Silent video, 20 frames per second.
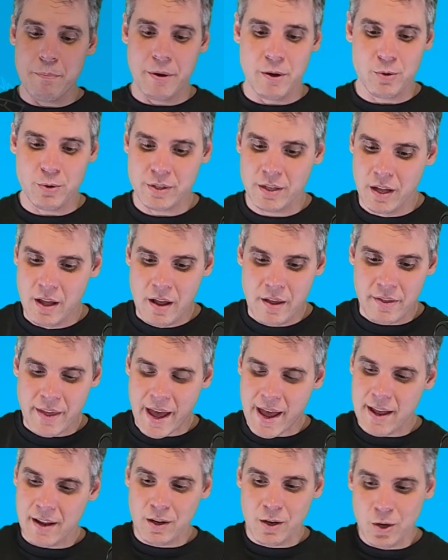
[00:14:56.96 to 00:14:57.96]
built.
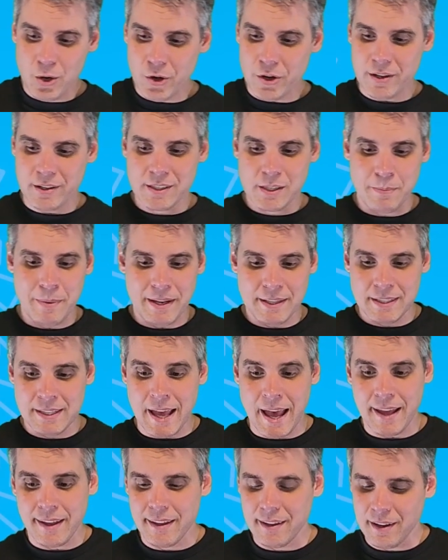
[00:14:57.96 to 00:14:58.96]
They look
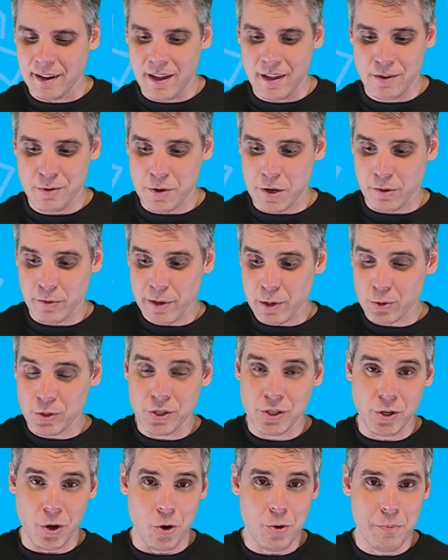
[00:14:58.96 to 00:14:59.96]
spectacular. They're a real
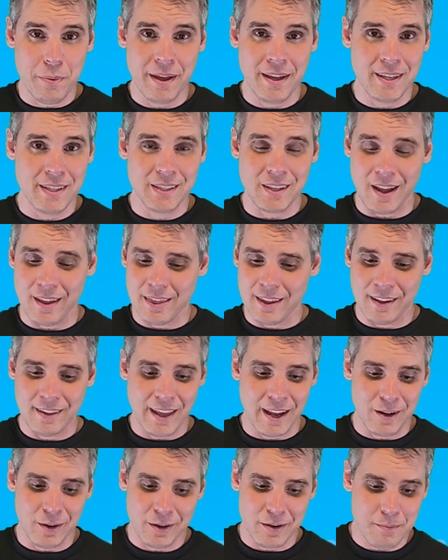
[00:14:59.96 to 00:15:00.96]
showpiece. I think
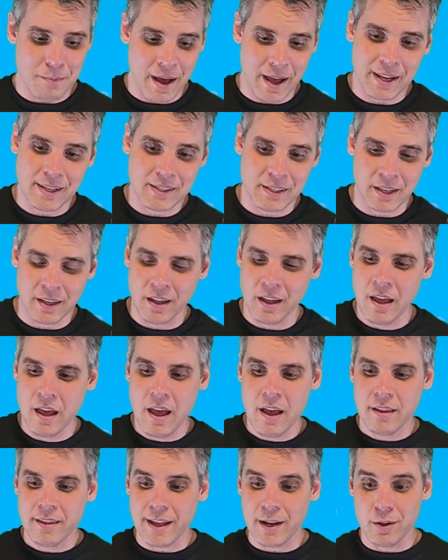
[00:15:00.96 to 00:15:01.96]
they look amazing.
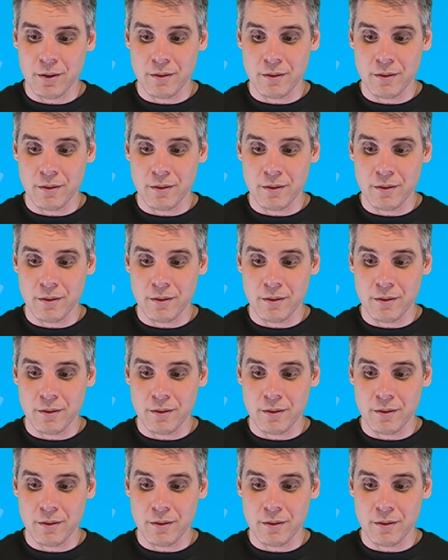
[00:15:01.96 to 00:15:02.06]
They